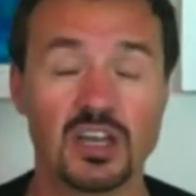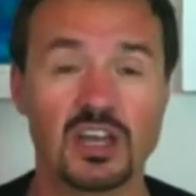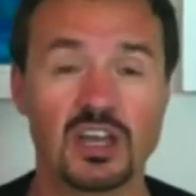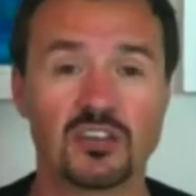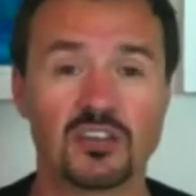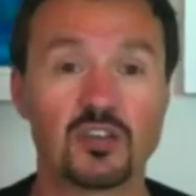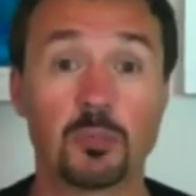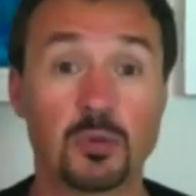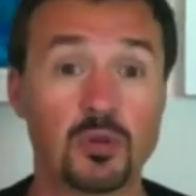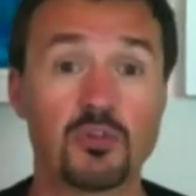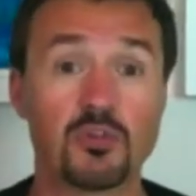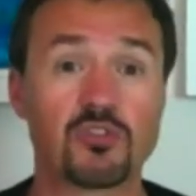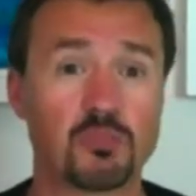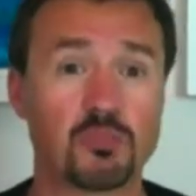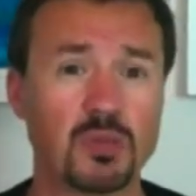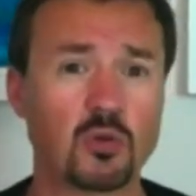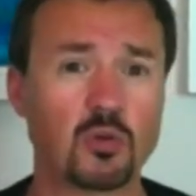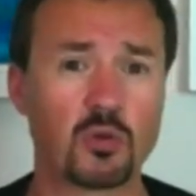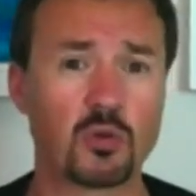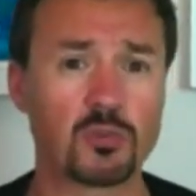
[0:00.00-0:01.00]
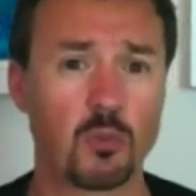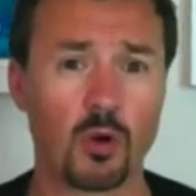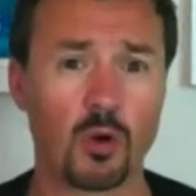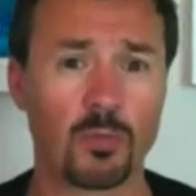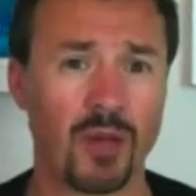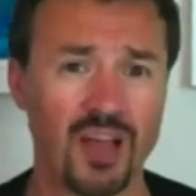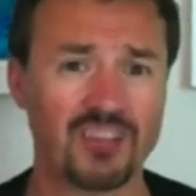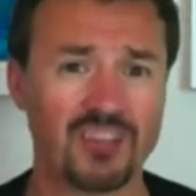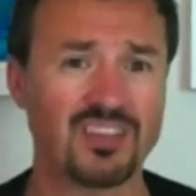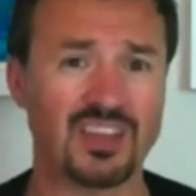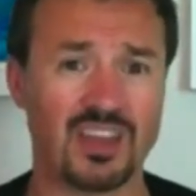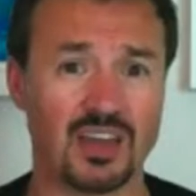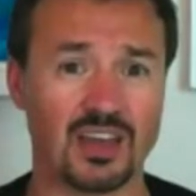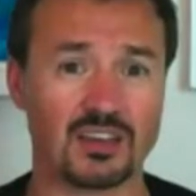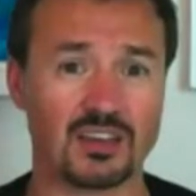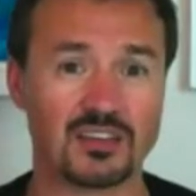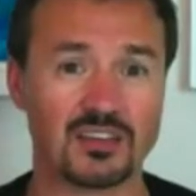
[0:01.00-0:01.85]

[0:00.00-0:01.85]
to produce milk with more pus in it.